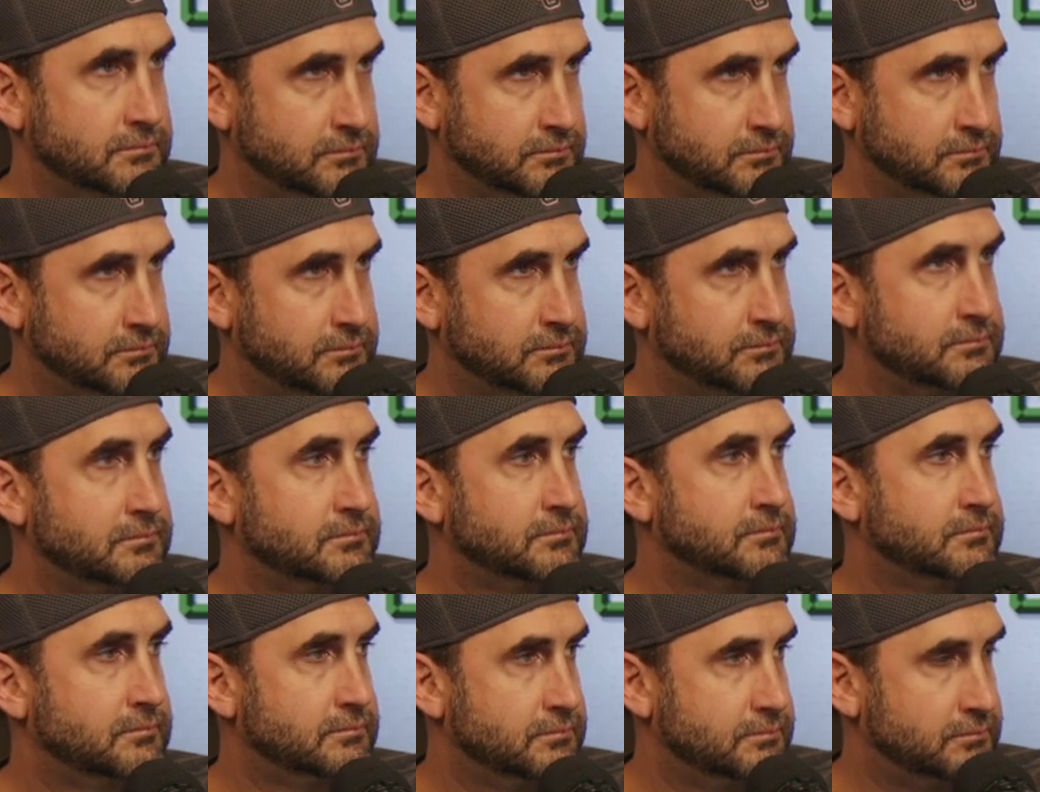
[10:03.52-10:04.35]

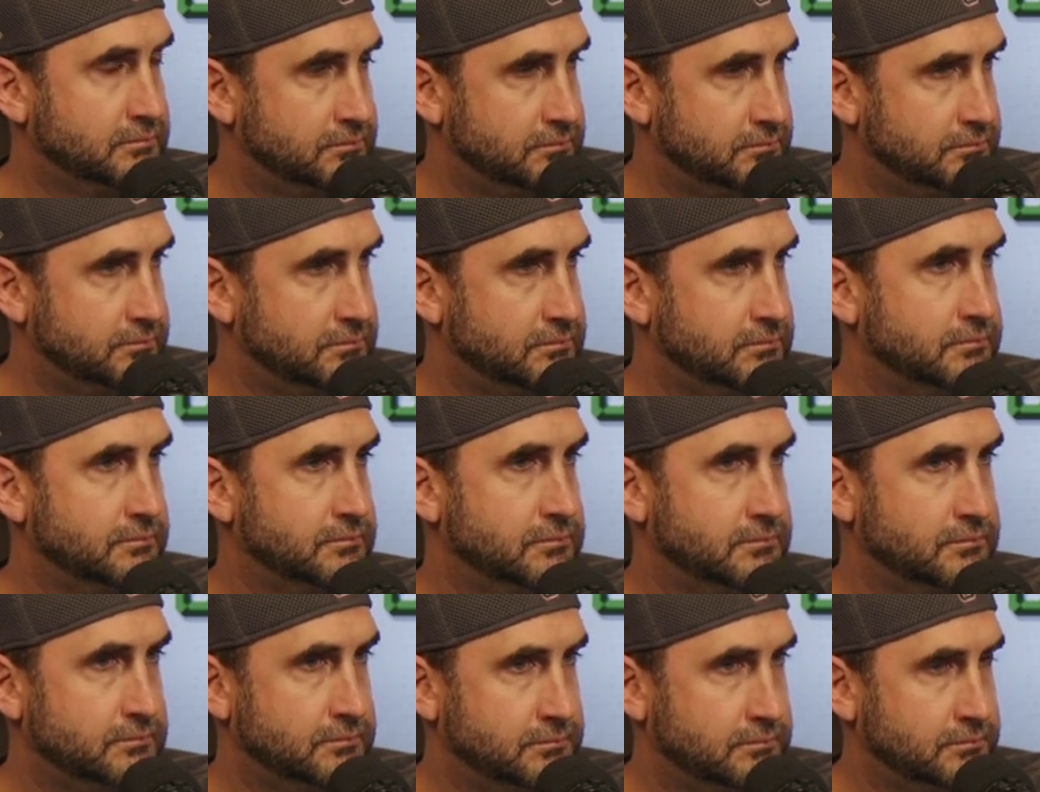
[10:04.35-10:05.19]

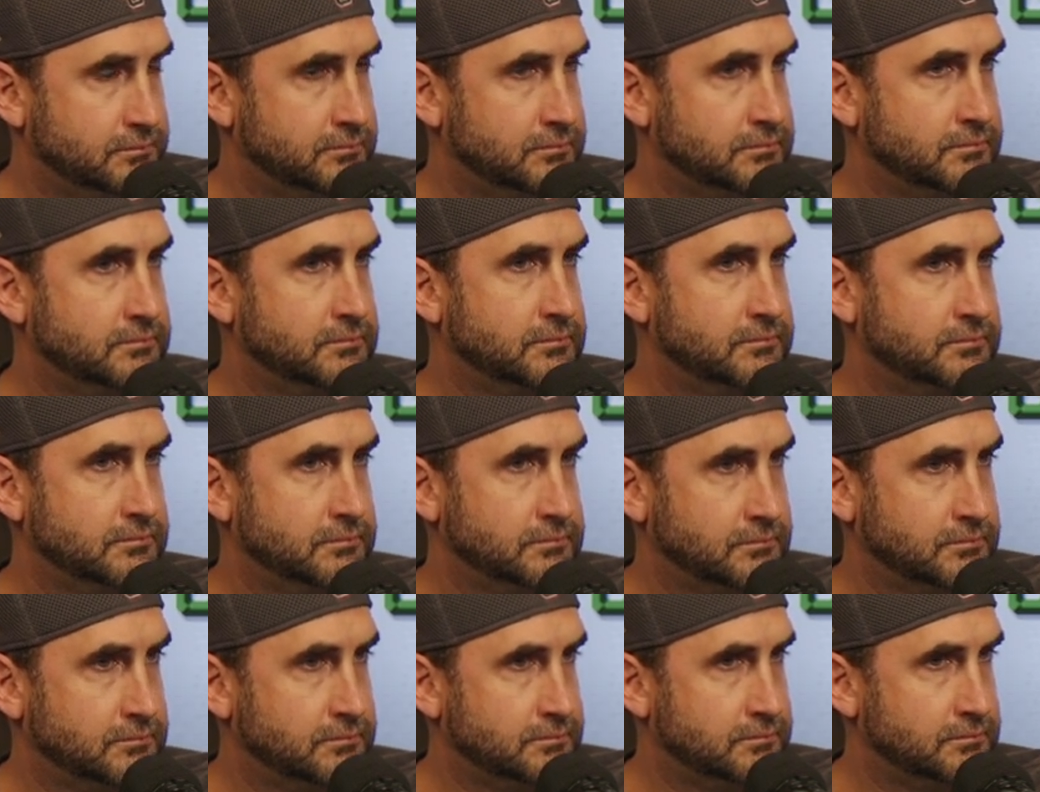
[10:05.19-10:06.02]

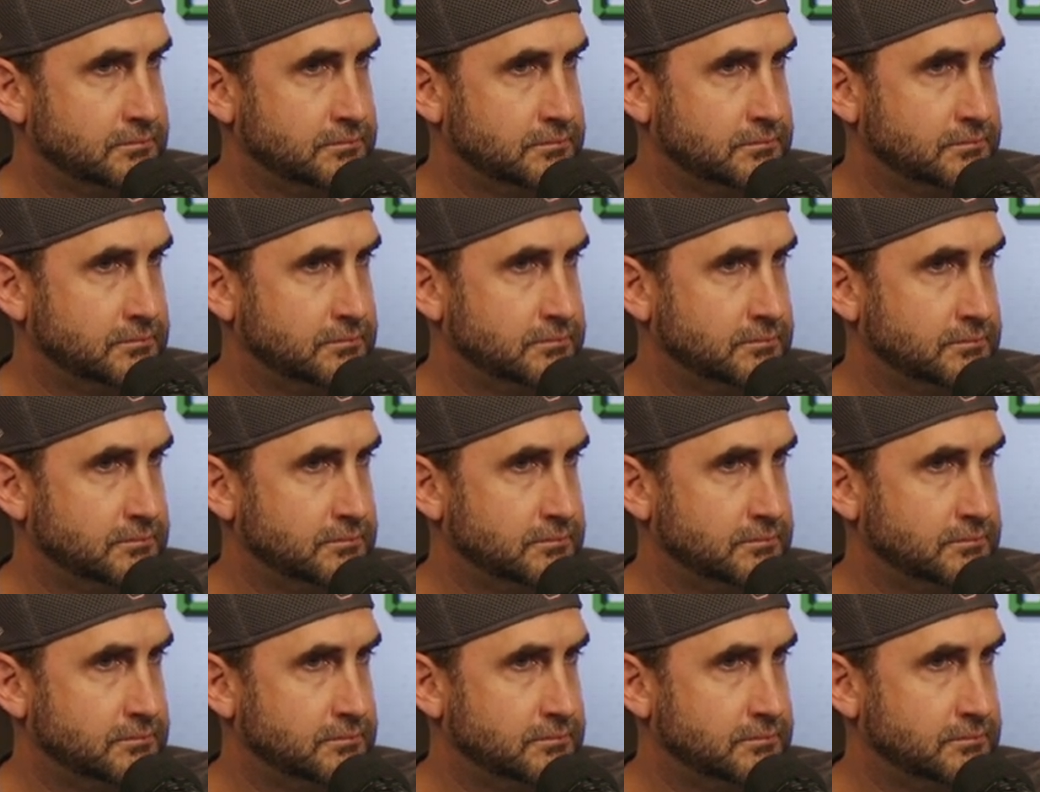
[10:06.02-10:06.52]
The person shown says nothing.